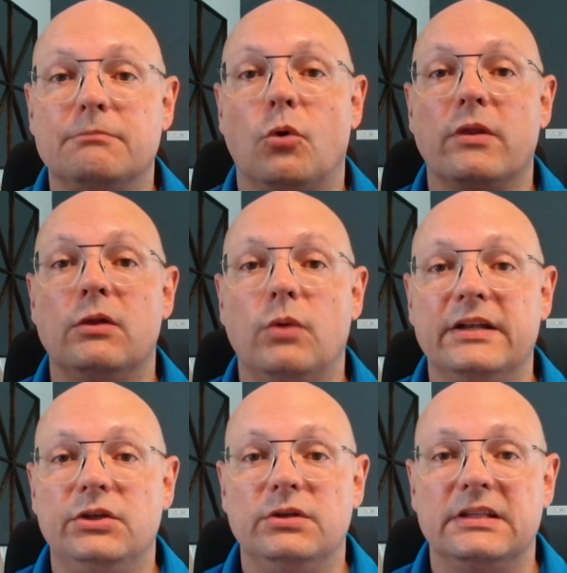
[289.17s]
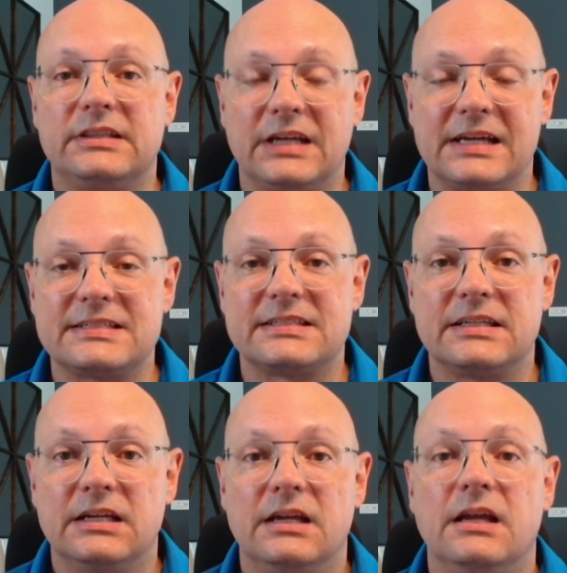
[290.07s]
more than one unit trust,
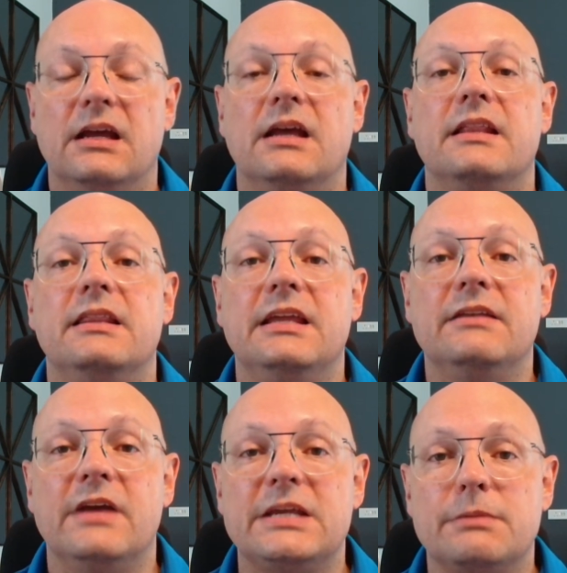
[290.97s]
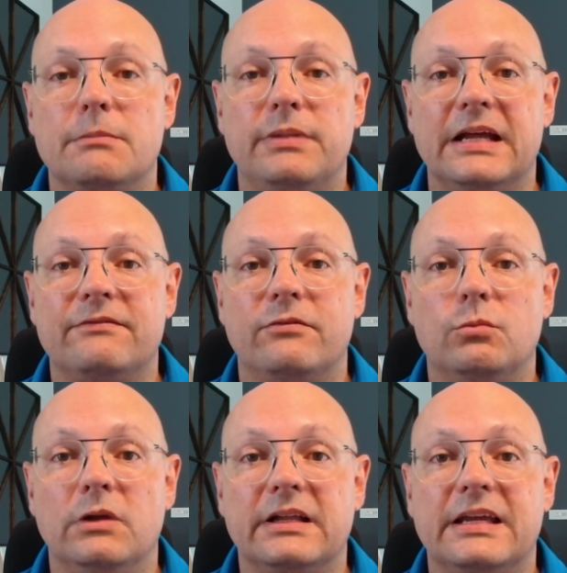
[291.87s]
the investment platform
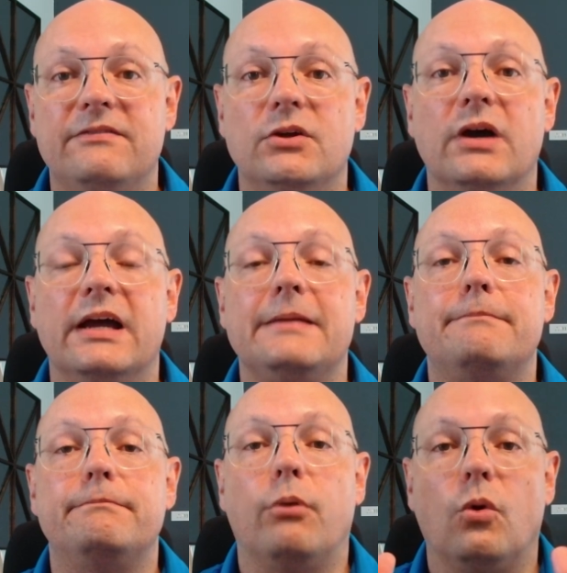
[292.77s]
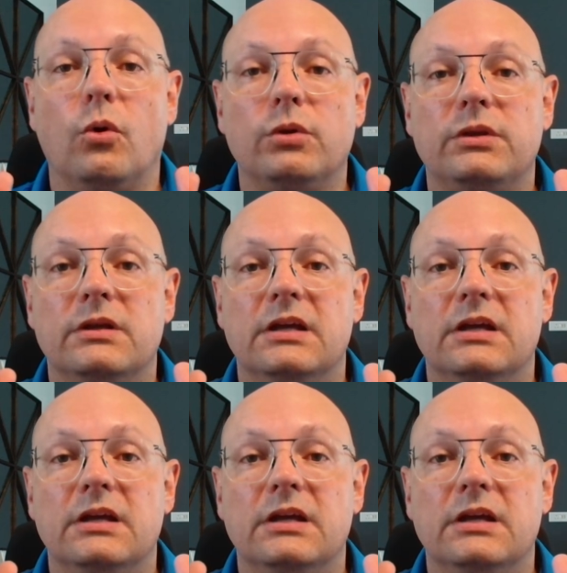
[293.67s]
will give you a report